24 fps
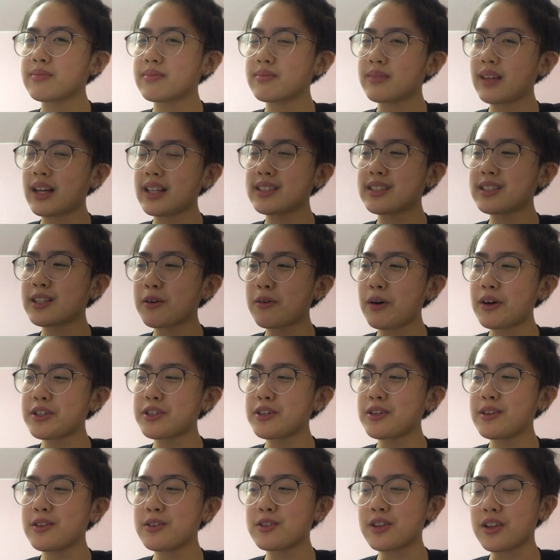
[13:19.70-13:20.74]
That's the
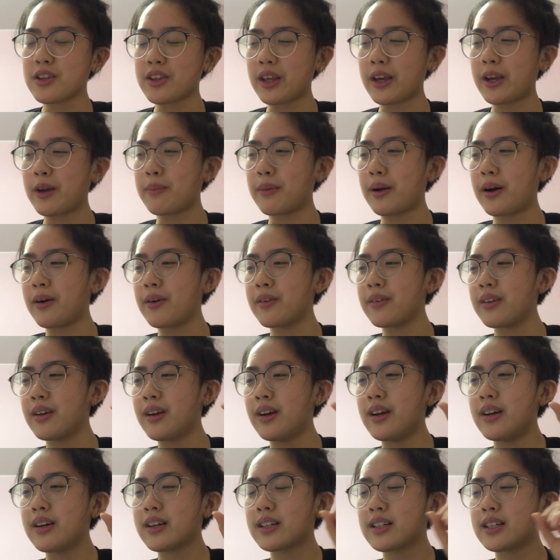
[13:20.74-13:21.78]
question you should think about.
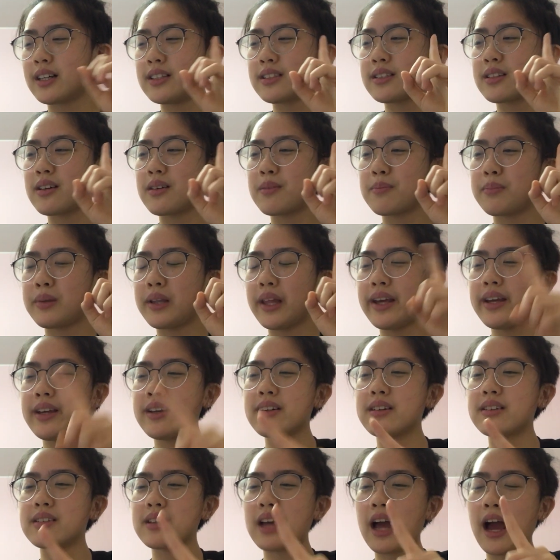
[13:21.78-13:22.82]
Because playing
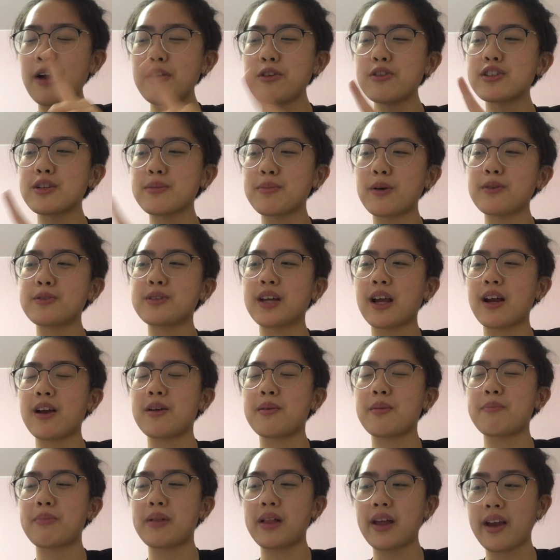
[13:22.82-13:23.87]
how you're supposed to
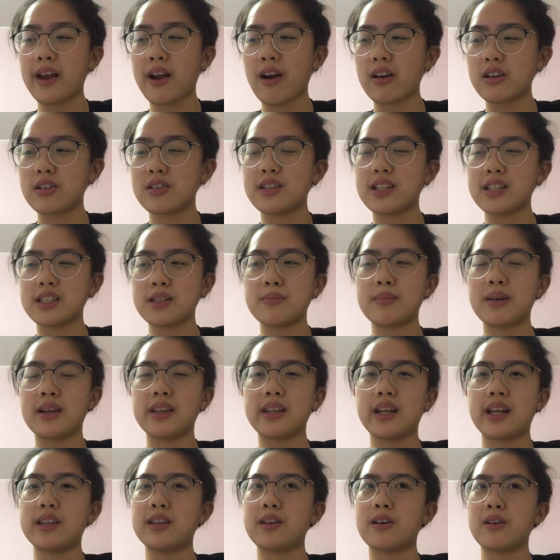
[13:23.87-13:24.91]
play a character doesn't mean
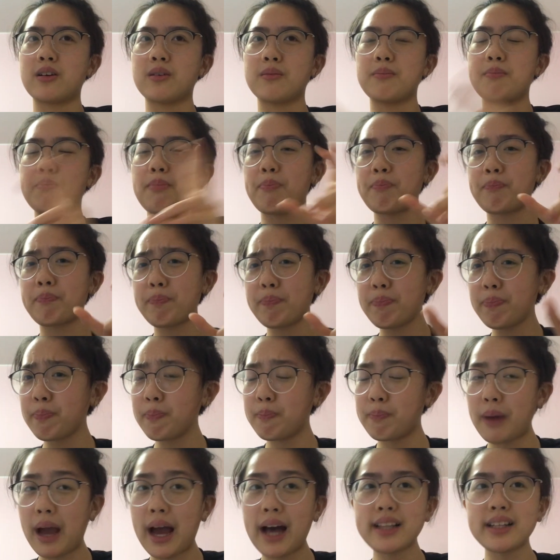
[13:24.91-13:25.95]
that they're
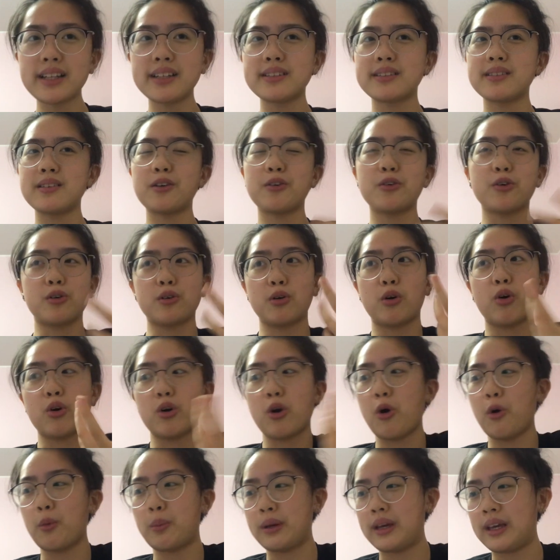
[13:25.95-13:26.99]
balanced or
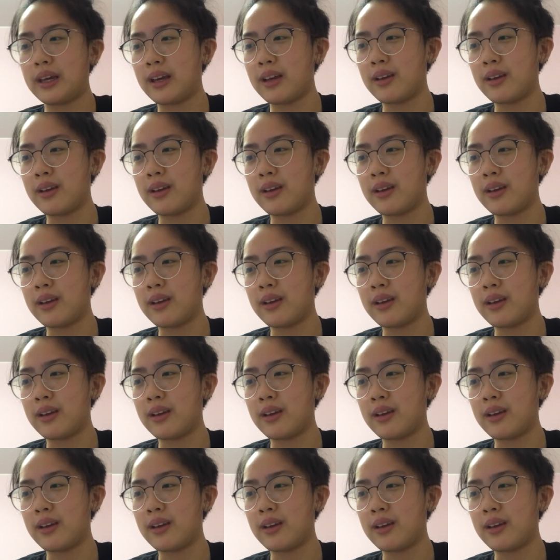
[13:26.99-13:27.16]
OP.